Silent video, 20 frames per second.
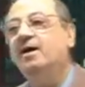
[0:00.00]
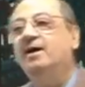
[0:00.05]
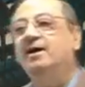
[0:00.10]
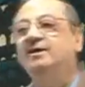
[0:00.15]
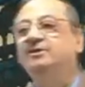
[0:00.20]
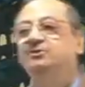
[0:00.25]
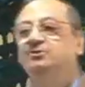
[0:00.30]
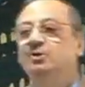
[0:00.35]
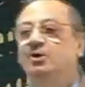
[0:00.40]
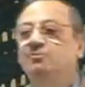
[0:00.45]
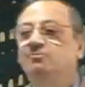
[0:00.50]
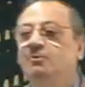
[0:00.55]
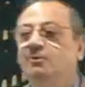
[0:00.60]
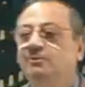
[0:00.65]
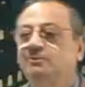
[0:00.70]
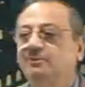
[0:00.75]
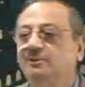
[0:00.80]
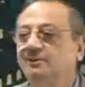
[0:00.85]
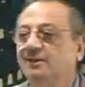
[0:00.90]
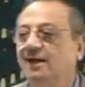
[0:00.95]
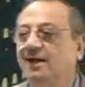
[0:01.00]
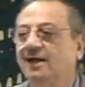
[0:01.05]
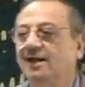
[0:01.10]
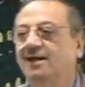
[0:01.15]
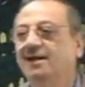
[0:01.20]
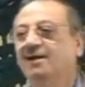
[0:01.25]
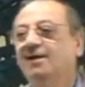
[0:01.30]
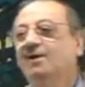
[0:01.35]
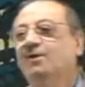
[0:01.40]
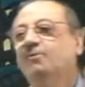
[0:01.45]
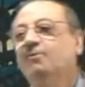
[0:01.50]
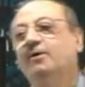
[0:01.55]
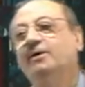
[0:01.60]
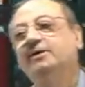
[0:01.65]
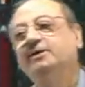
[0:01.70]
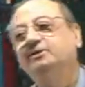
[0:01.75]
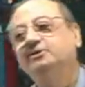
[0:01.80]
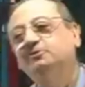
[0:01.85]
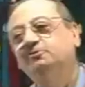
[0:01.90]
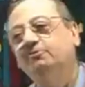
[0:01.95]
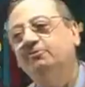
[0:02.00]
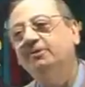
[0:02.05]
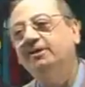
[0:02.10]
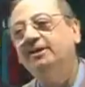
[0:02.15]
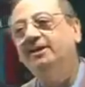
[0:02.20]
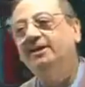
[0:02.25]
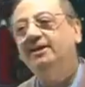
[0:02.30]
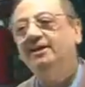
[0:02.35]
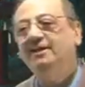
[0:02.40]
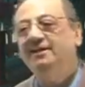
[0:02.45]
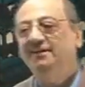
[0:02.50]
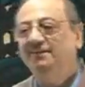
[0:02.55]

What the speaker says: is your Mubtada. What is Fi?